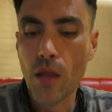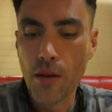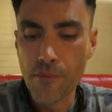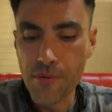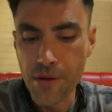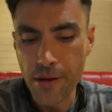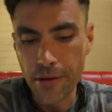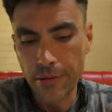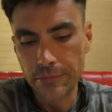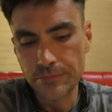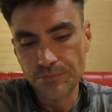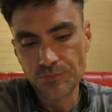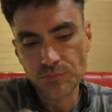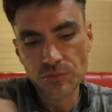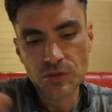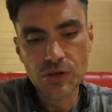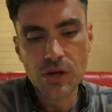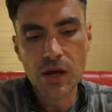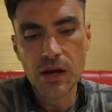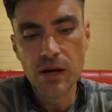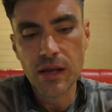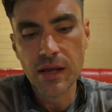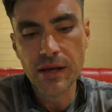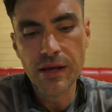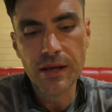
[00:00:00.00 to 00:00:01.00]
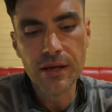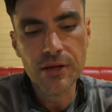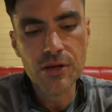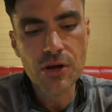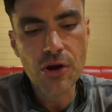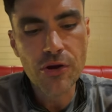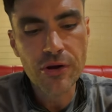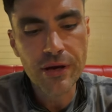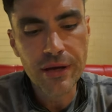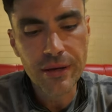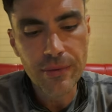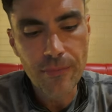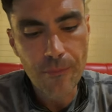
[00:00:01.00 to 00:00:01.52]
Yeah, kind of like a
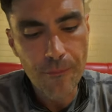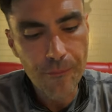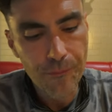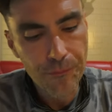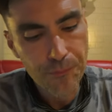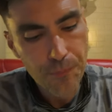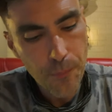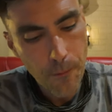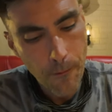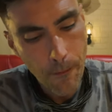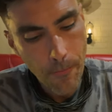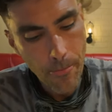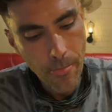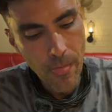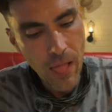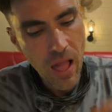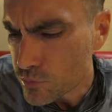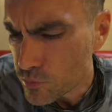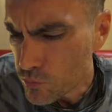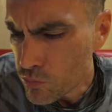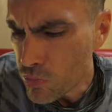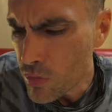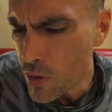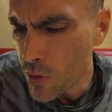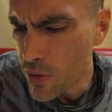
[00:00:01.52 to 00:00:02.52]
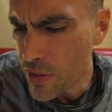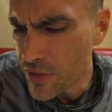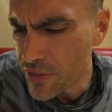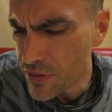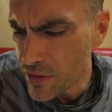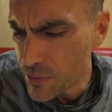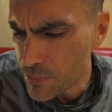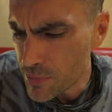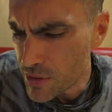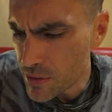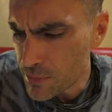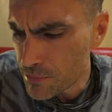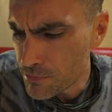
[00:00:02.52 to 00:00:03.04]
yogurt. I think a
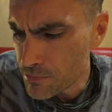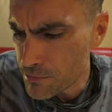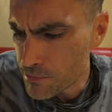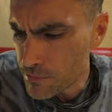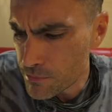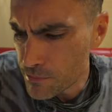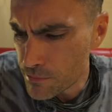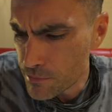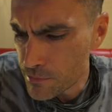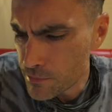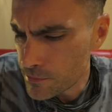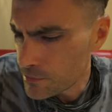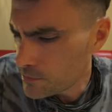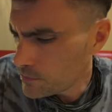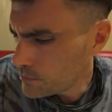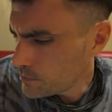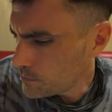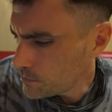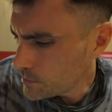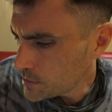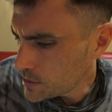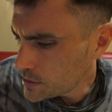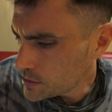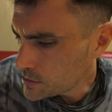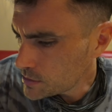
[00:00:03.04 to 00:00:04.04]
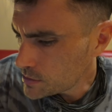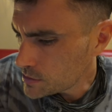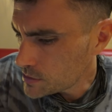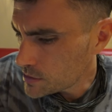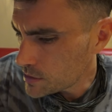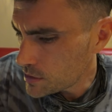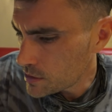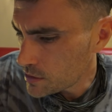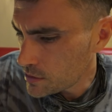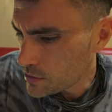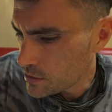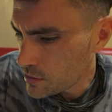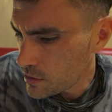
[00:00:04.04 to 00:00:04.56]
bit of mint
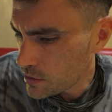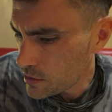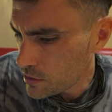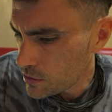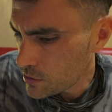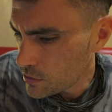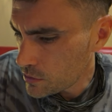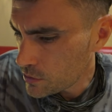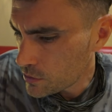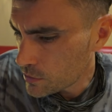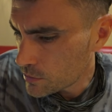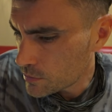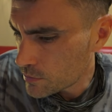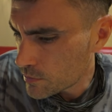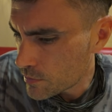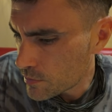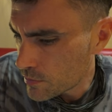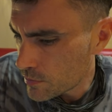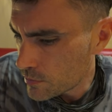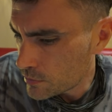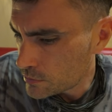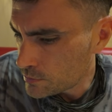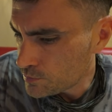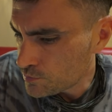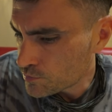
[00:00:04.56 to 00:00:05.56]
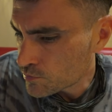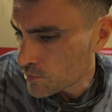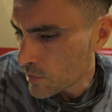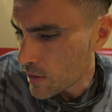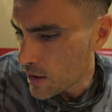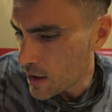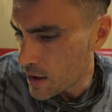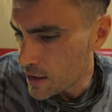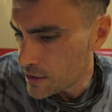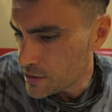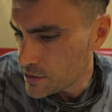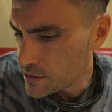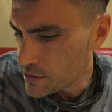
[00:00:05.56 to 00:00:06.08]
in there,
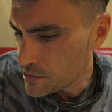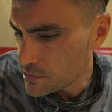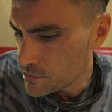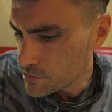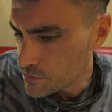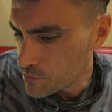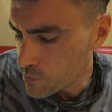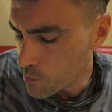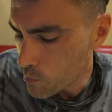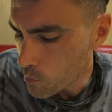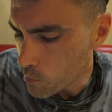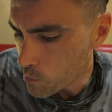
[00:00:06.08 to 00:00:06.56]
onion.